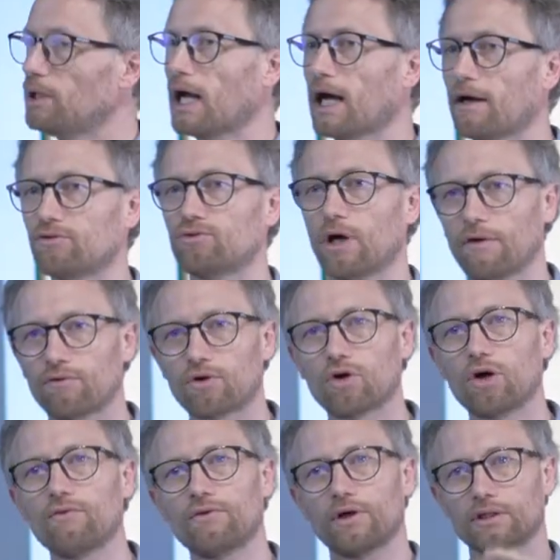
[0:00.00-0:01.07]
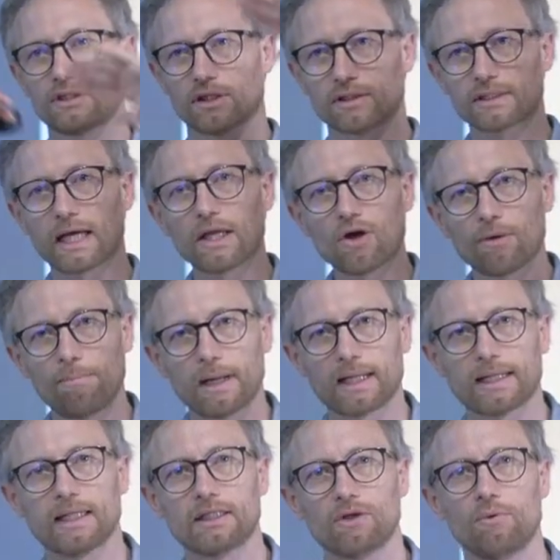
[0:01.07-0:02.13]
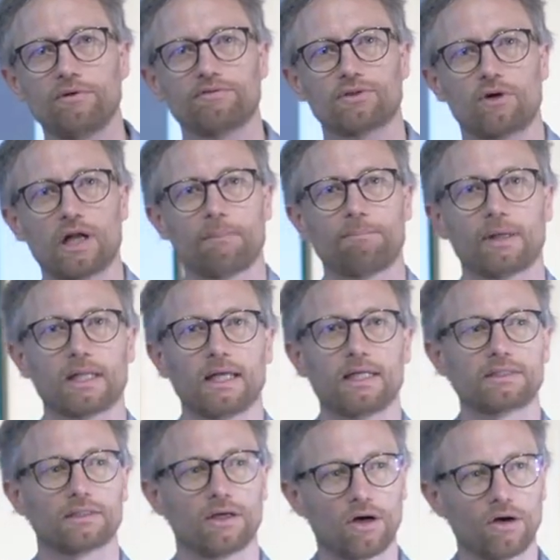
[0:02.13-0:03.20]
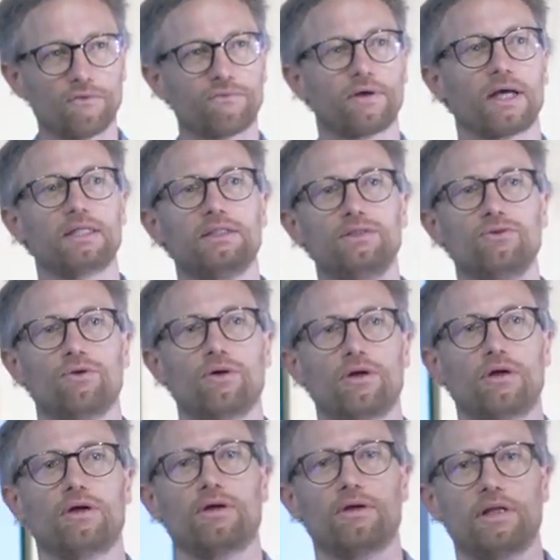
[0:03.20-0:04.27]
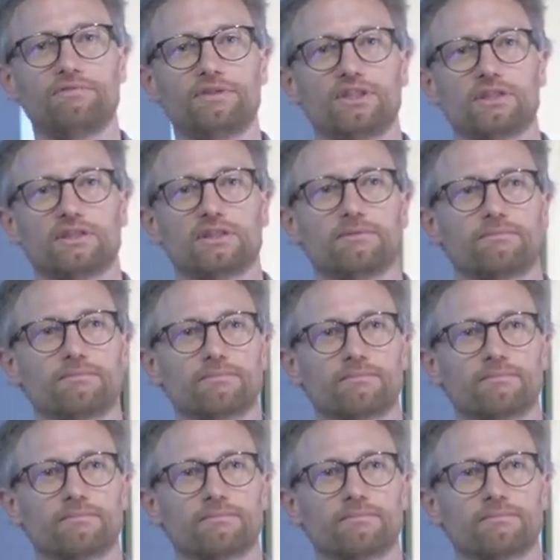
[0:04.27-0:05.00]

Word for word: will have to have covered the entire planet with solar panels of ideal efficiency.